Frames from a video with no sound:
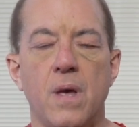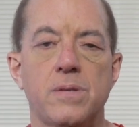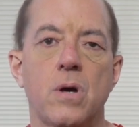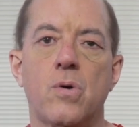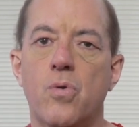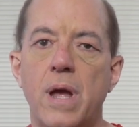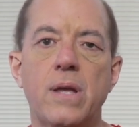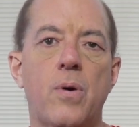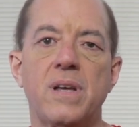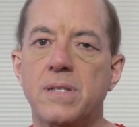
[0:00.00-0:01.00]
So
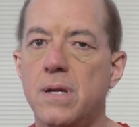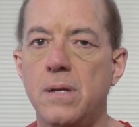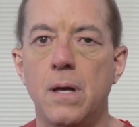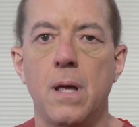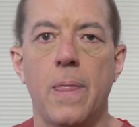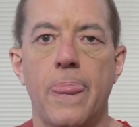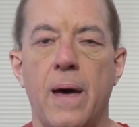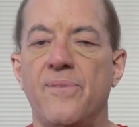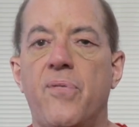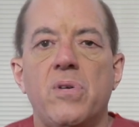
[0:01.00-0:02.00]
great question.
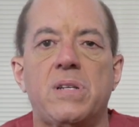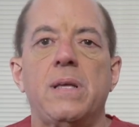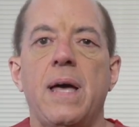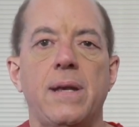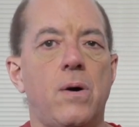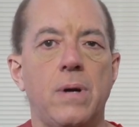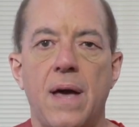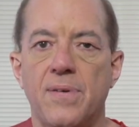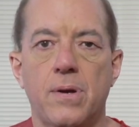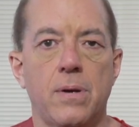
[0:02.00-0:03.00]
Unfortunately, I don't
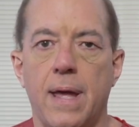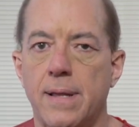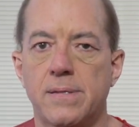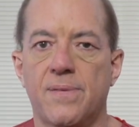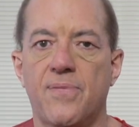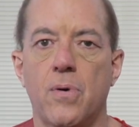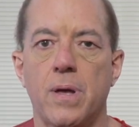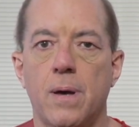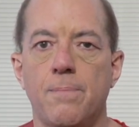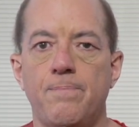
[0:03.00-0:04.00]
have a good answer for
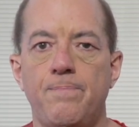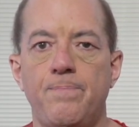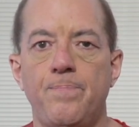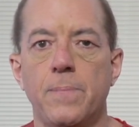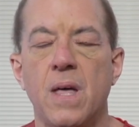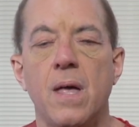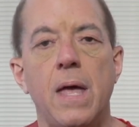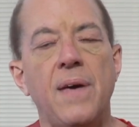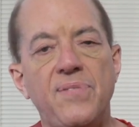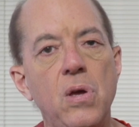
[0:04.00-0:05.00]
you.
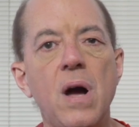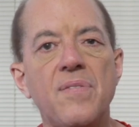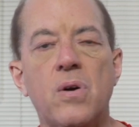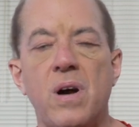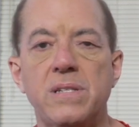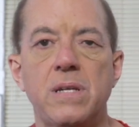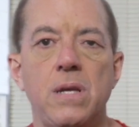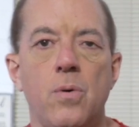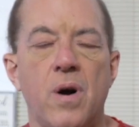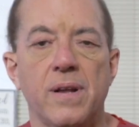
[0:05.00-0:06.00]
If you have a
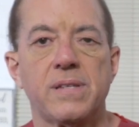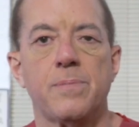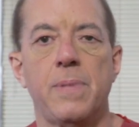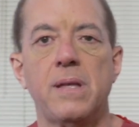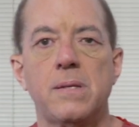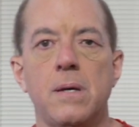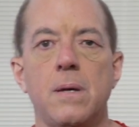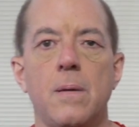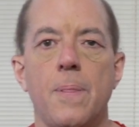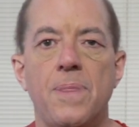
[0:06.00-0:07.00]
question you want to submit
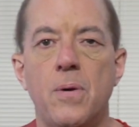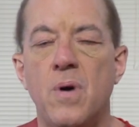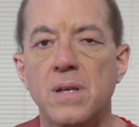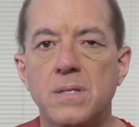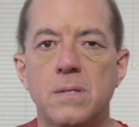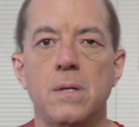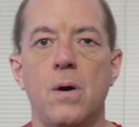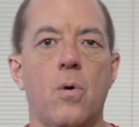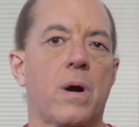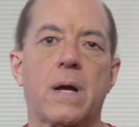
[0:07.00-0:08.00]
to us
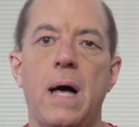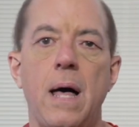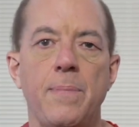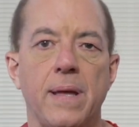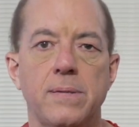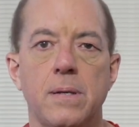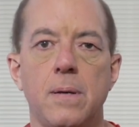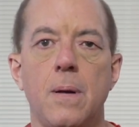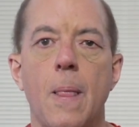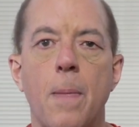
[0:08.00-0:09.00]
or a comment,
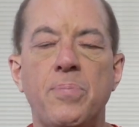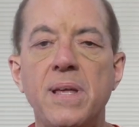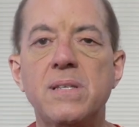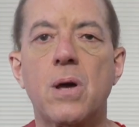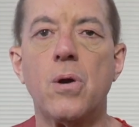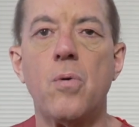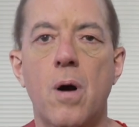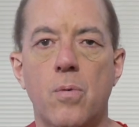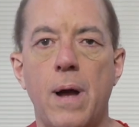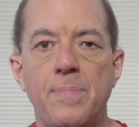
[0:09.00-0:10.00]
please go to
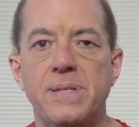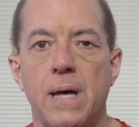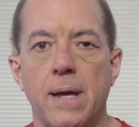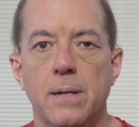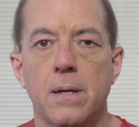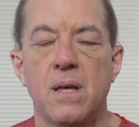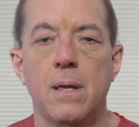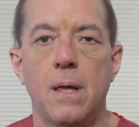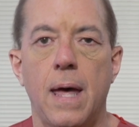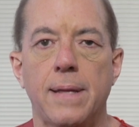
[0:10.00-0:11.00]
our website
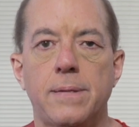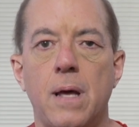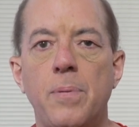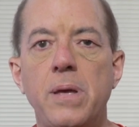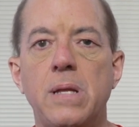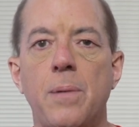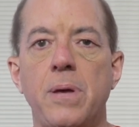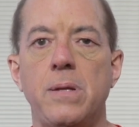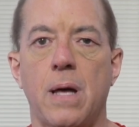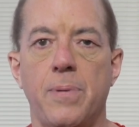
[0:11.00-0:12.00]
at
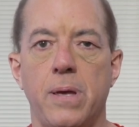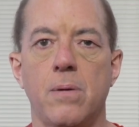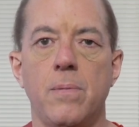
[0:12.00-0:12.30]
www.drstu.org.